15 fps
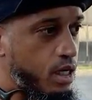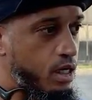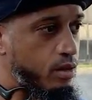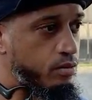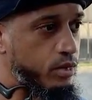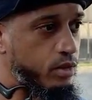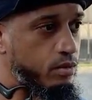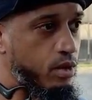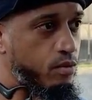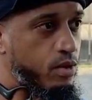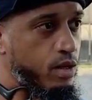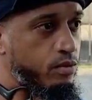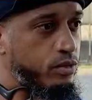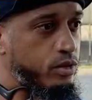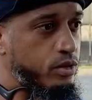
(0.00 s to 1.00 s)
And me and my
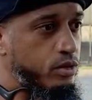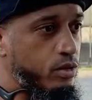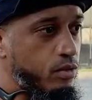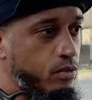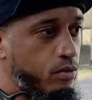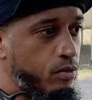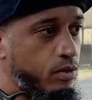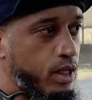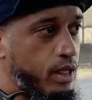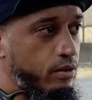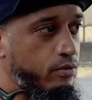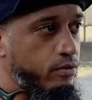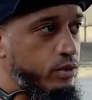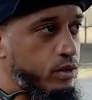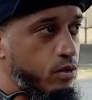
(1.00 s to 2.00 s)
wife were
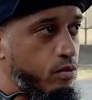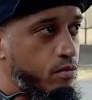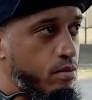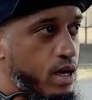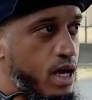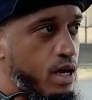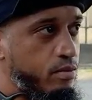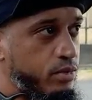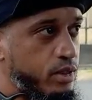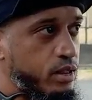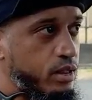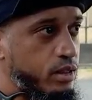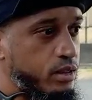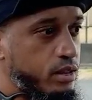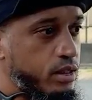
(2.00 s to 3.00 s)
so mad
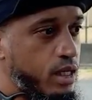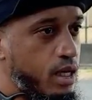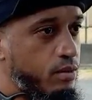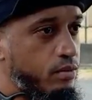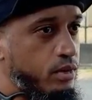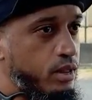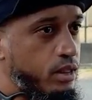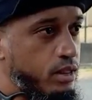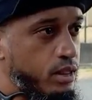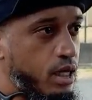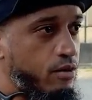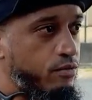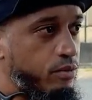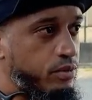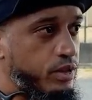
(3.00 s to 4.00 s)
because everything is
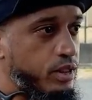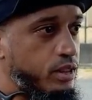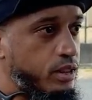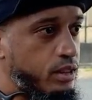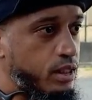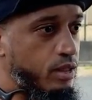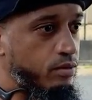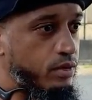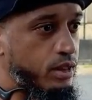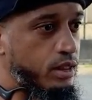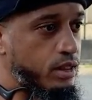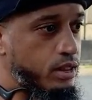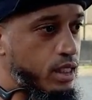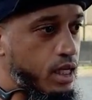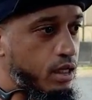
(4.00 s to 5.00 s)
not for pictures.
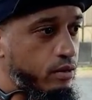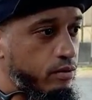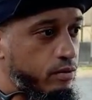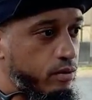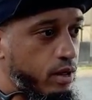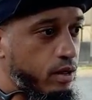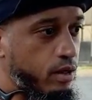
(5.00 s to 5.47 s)
Everything is not a